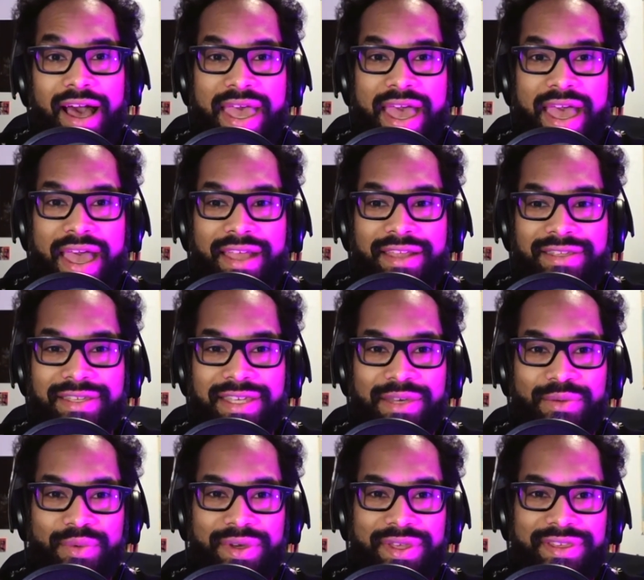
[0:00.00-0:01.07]
And
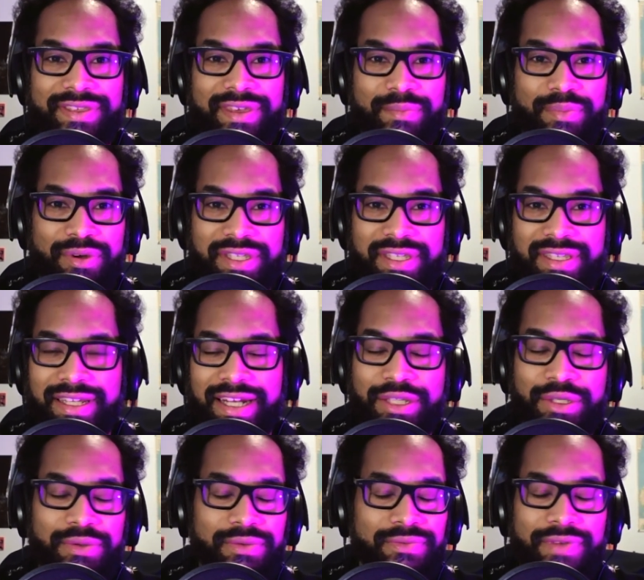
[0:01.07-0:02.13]
it was a person that I
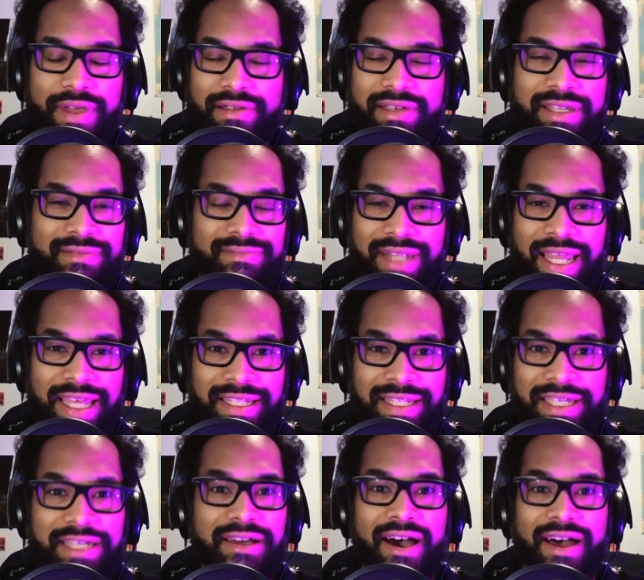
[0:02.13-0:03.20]
knew very
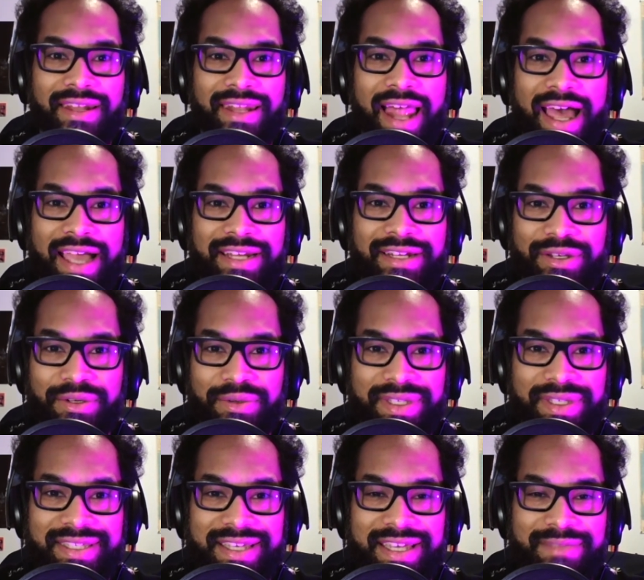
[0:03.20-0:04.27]
lightly online who
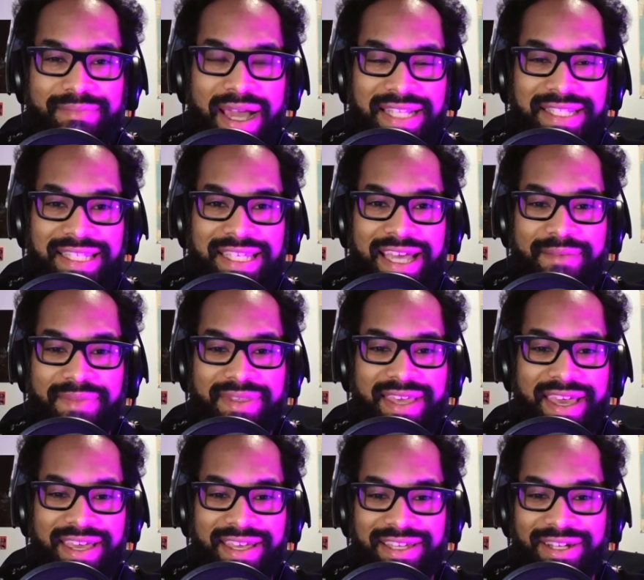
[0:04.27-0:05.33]
was in my DM
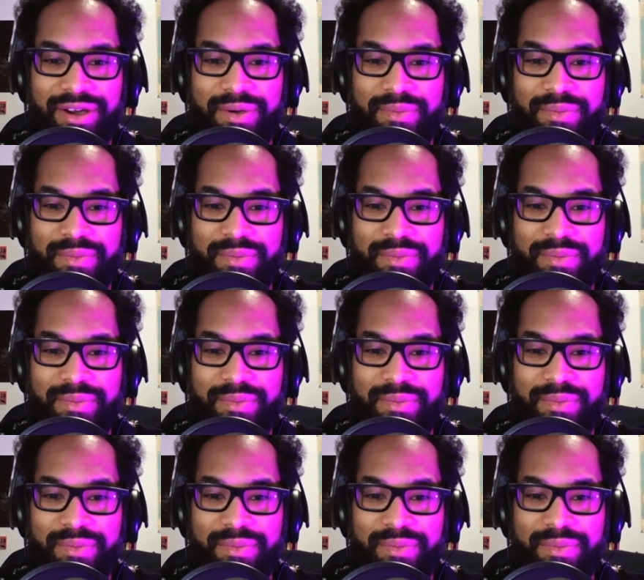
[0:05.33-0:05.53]
saying,